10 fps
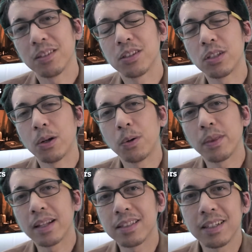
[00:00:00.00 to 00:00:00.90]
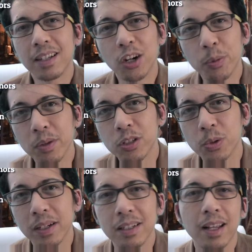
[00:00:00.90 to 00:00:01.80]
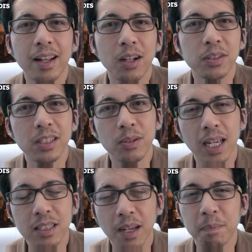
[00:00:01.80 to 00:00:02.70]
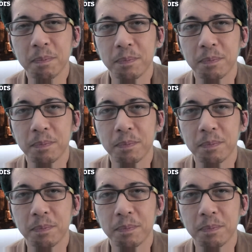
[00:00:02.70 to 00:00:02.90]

so that's it. I hope you enjoyed it, and I'll see you next time.